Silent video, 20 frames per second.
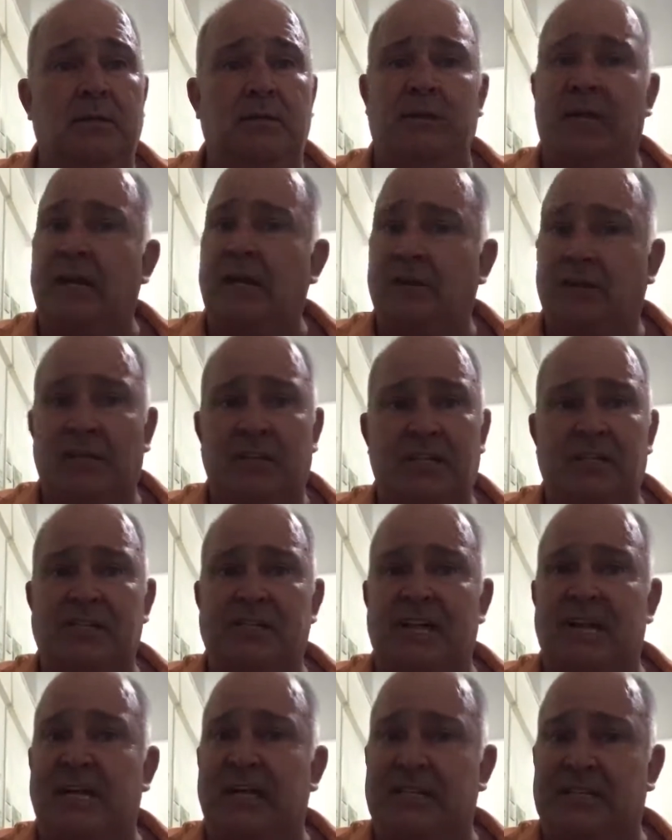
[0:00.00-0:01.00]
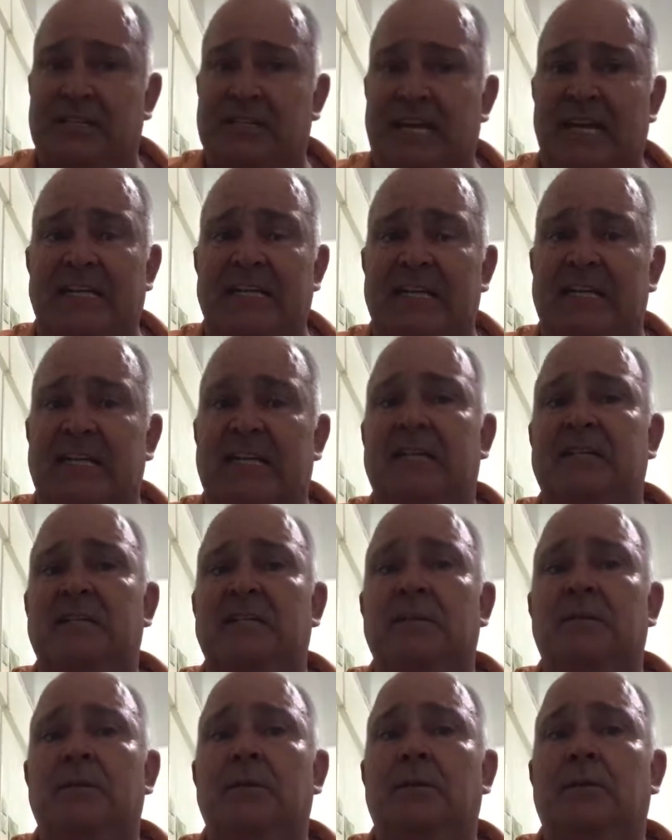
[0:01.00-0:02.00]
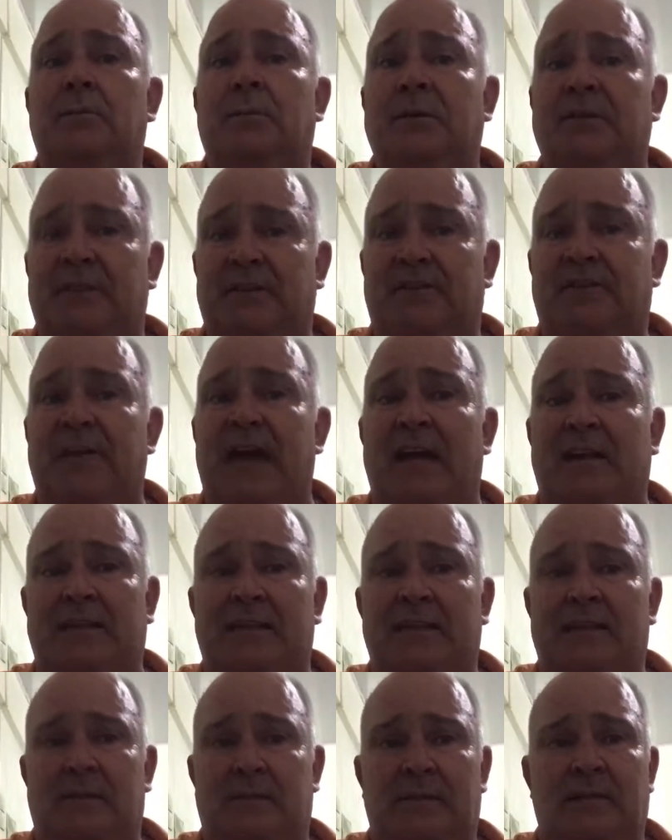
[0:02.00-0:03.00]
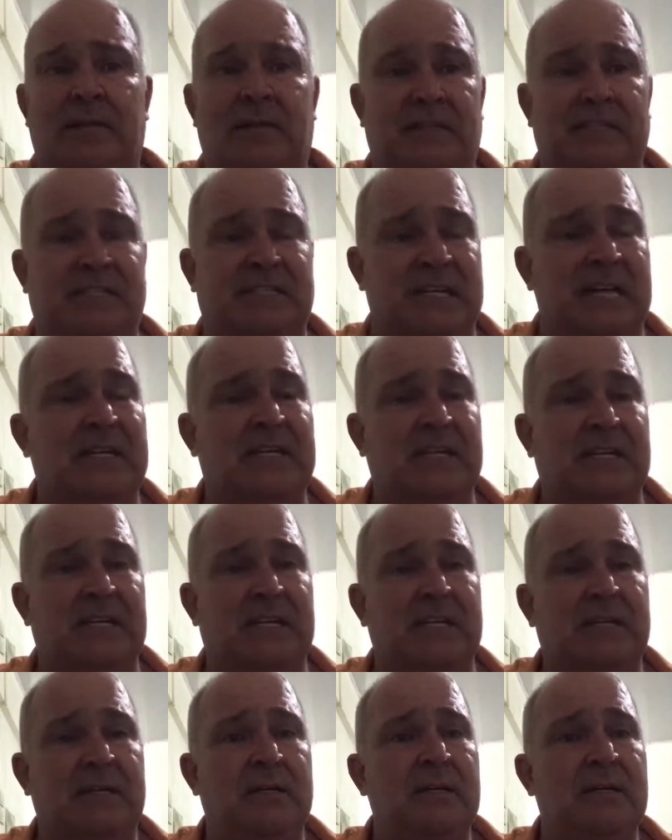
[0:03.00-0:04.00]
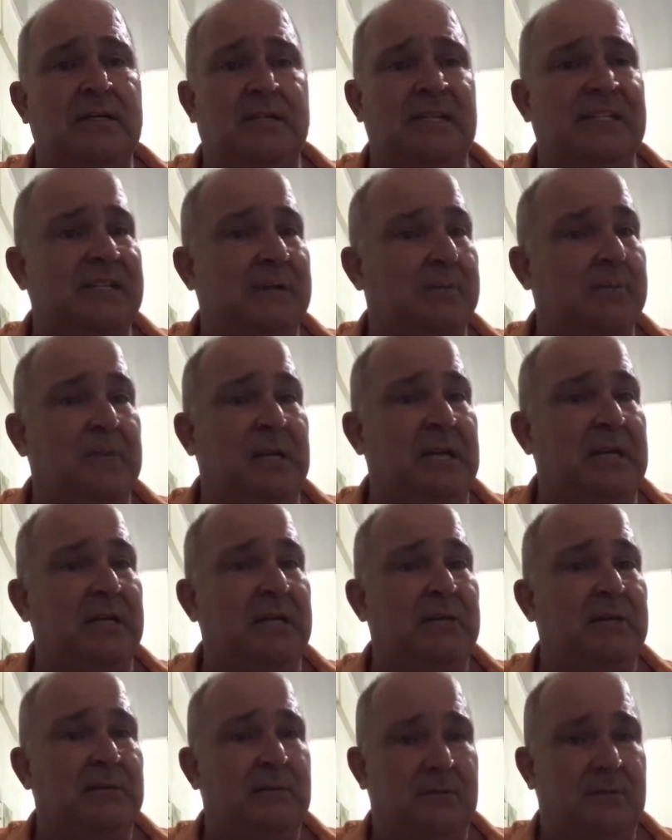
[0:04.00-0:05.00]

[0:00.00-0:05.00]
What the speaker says: Thank goodness they extended it, but the fact that they extended it doesn't mean